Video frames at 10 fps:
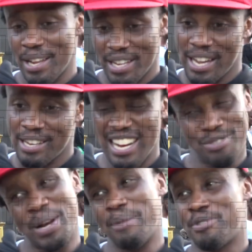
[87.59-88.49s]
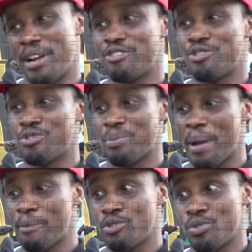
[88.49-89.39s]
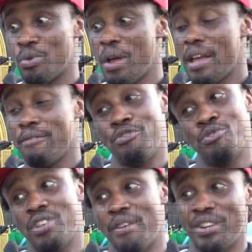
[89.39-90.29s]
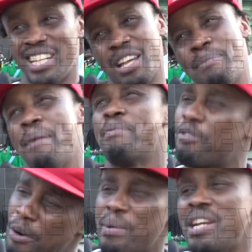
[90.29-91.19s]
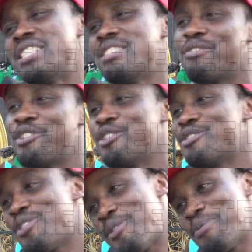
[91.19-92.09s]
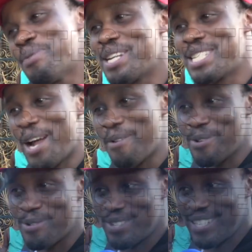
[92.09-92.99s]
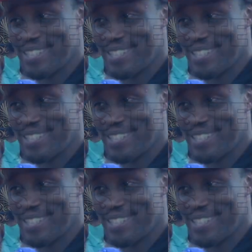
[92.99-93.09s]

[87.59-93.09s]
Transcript: Yeah, that's what I'm trying to do, to be able to infuse everything. It might be four minutes in the video, so let's see how it goes.